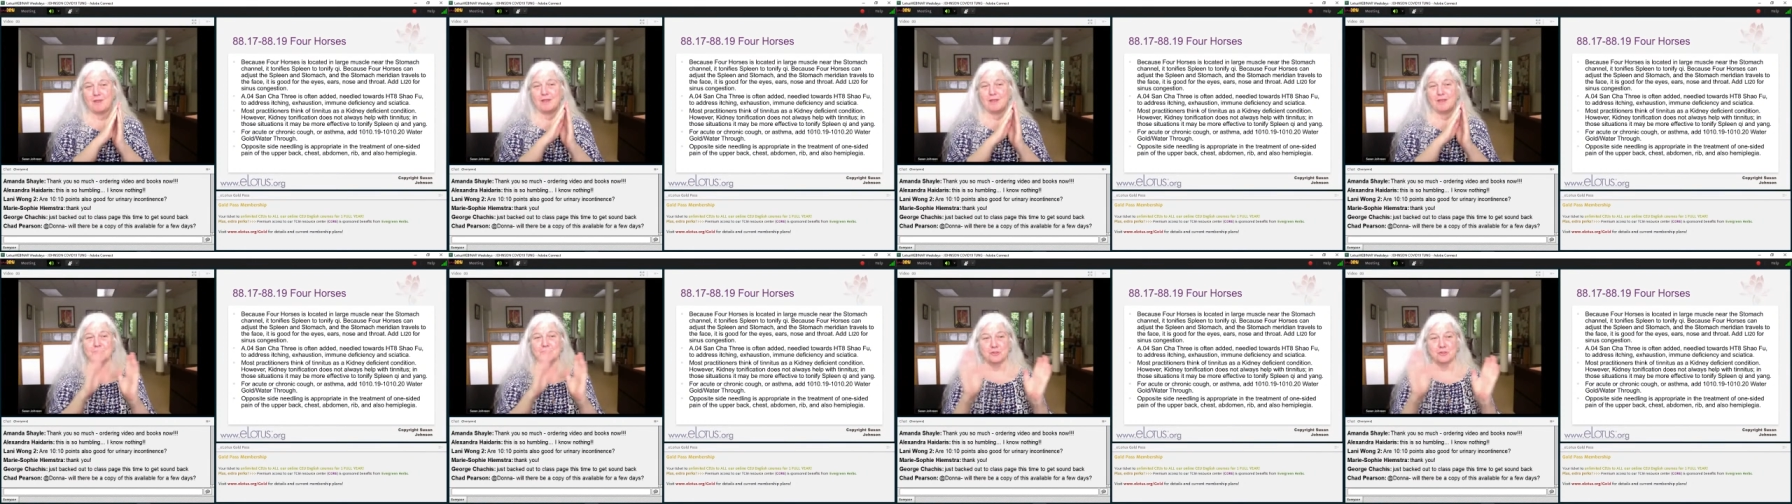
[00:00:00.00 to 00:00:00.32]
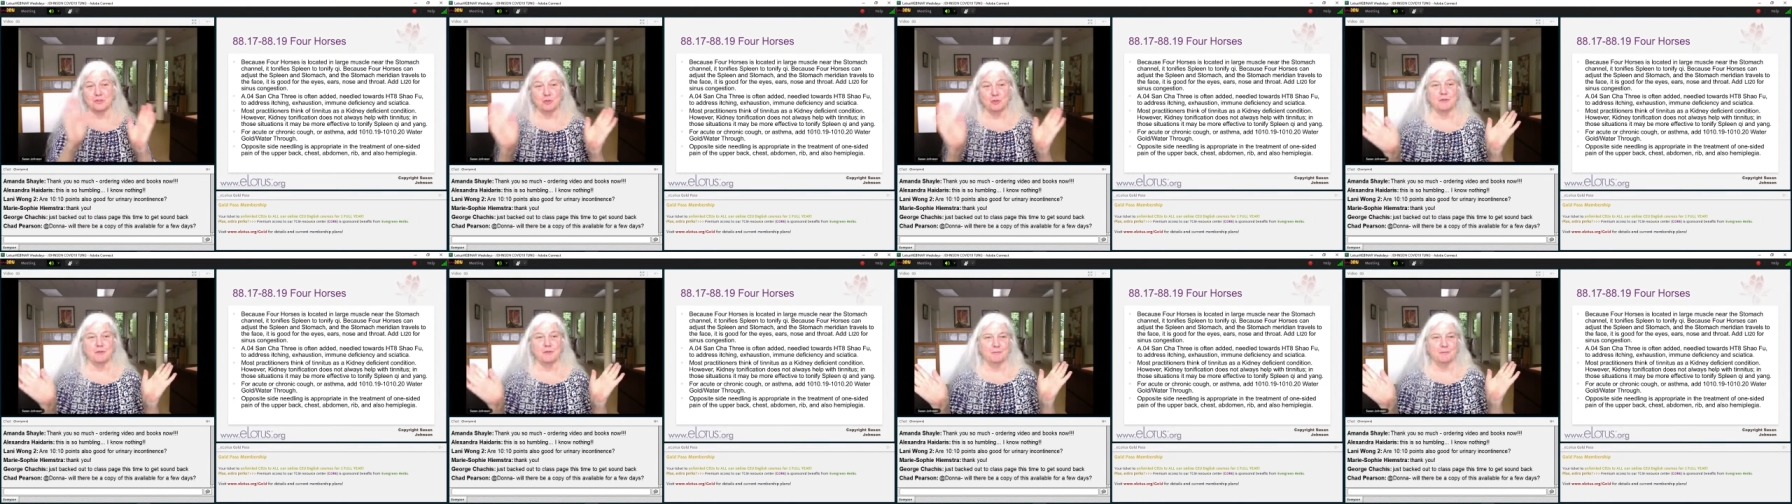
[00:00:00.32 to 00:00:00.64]

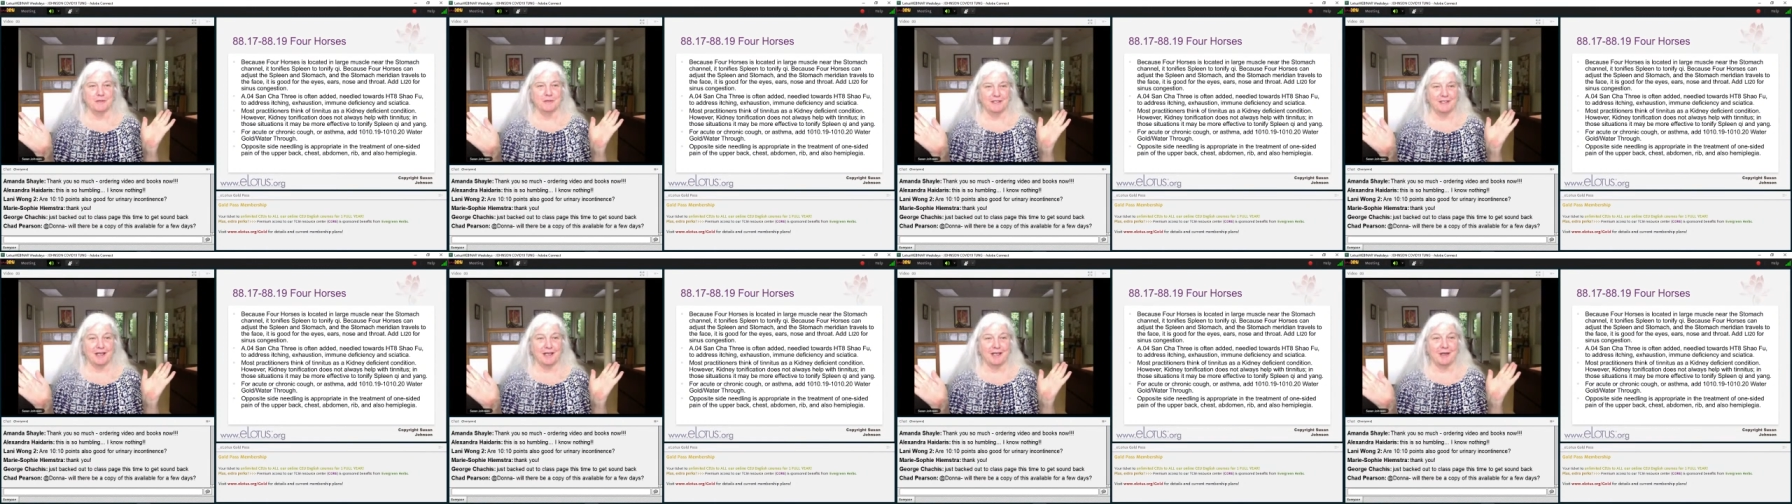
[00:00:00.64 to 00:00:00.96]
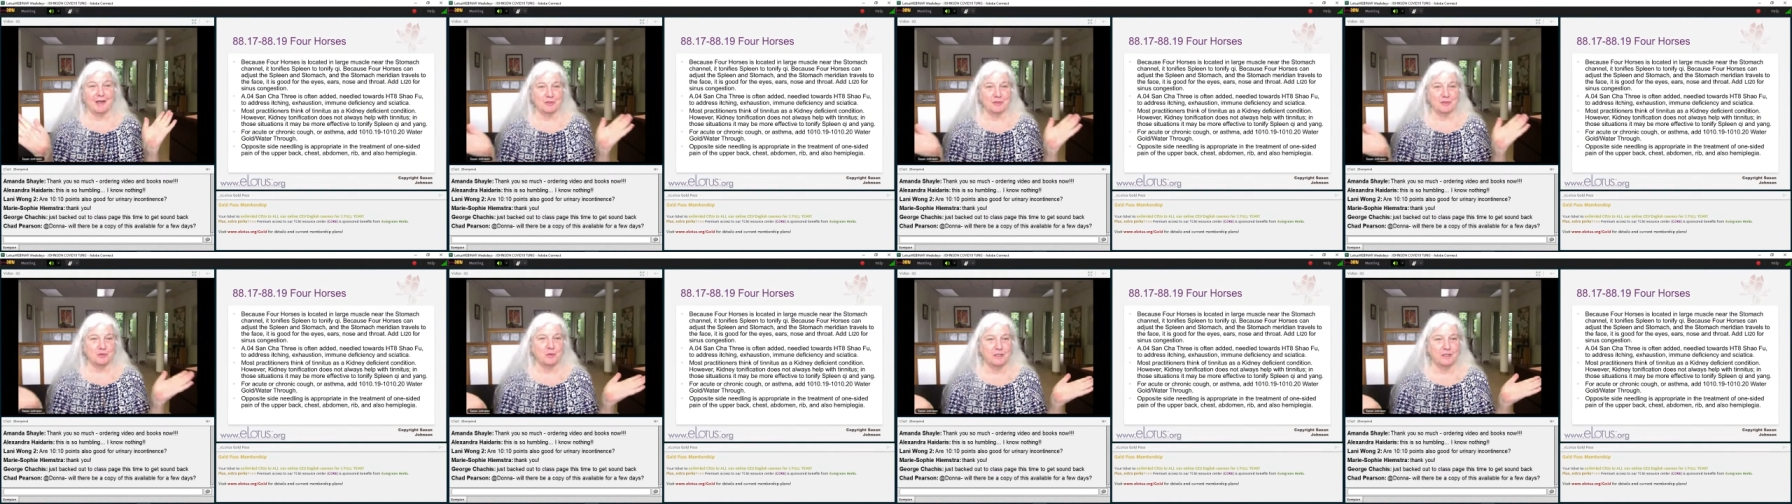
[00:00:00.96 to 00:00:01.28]
Stupid, but I
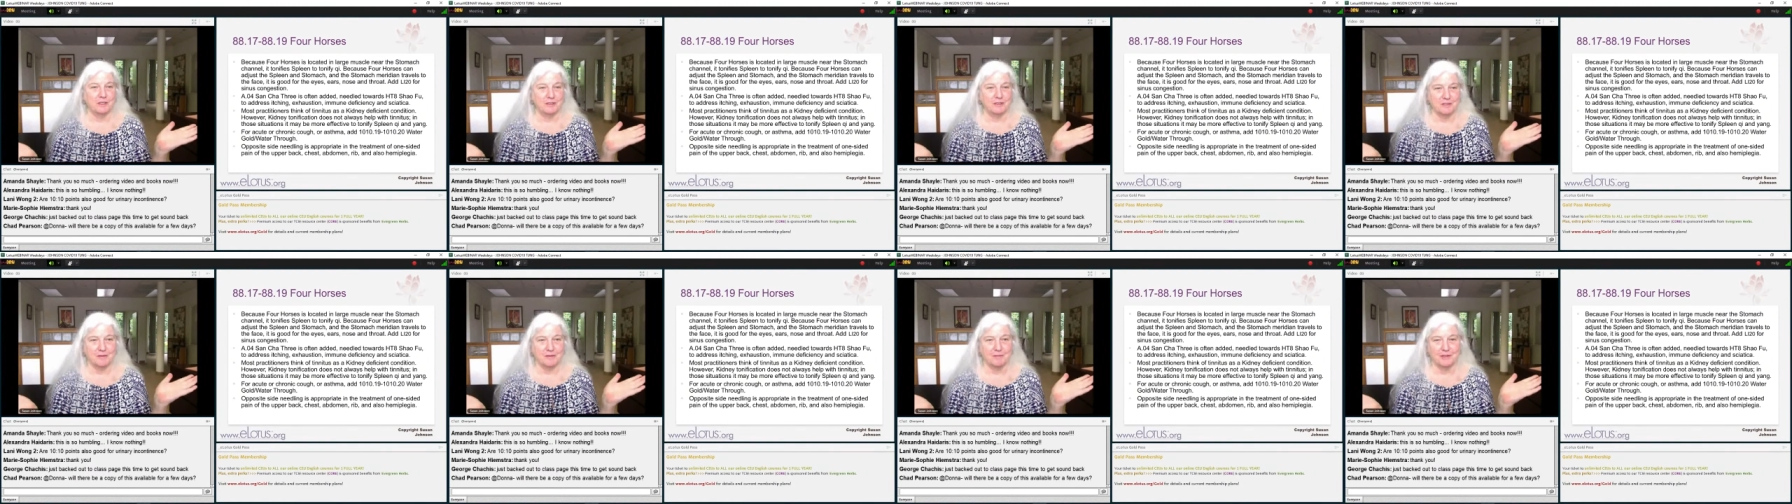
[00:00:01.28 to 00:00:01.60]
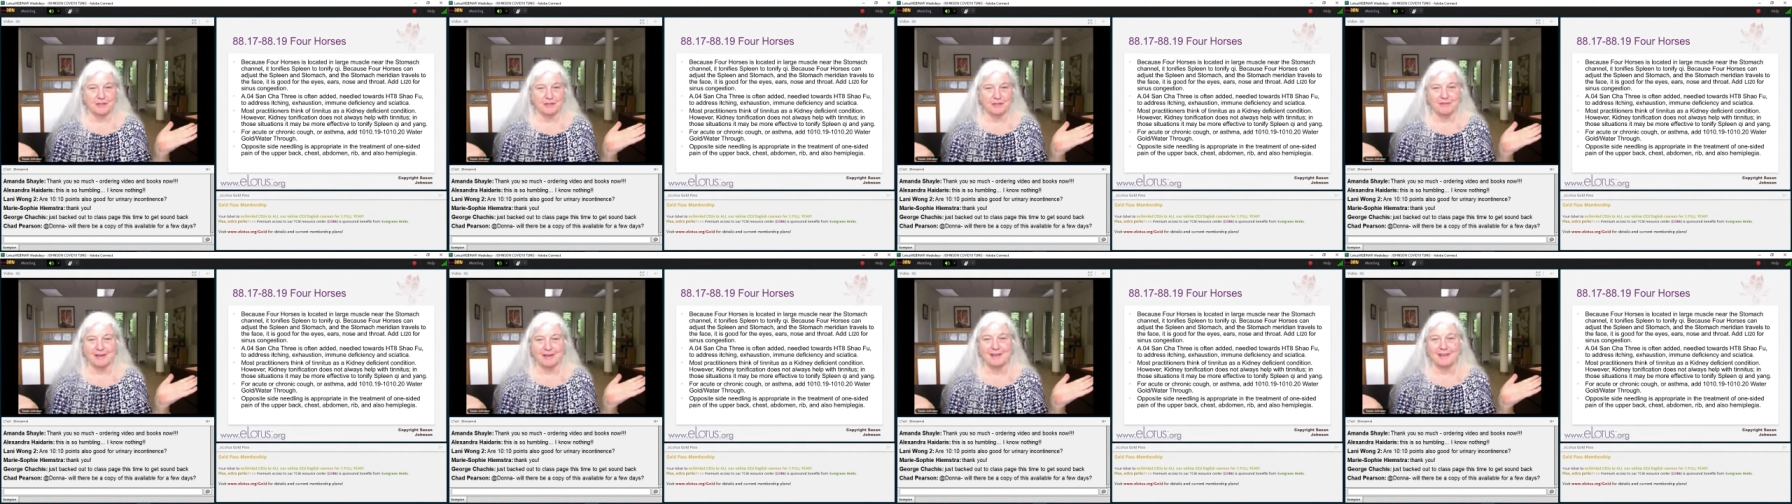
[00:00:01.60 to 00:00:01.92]
was 20
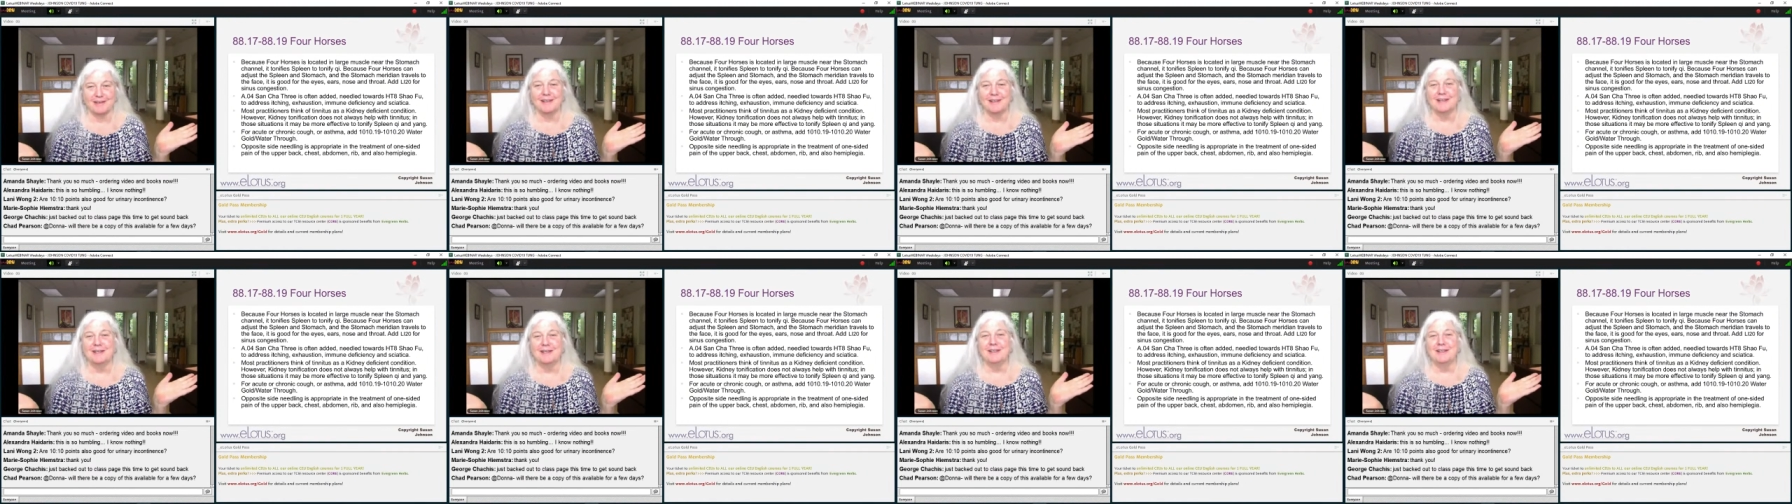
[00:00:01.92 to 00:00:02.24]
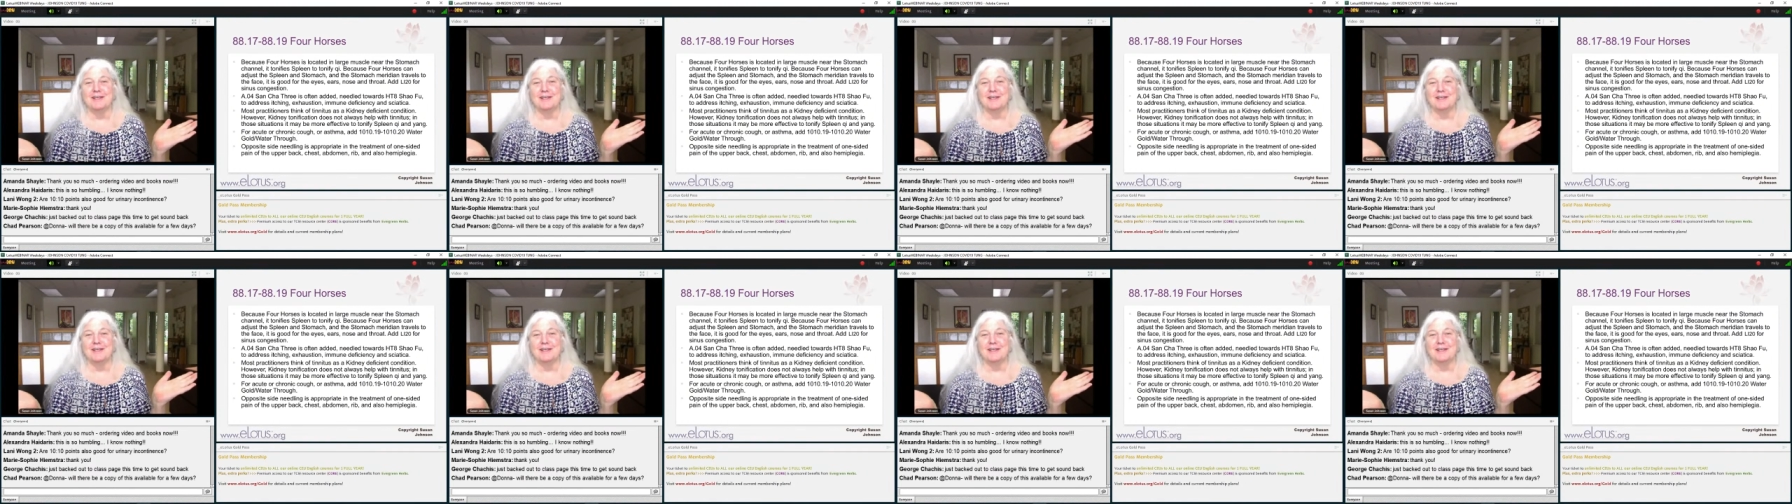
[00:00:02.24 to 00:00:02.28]
something, right?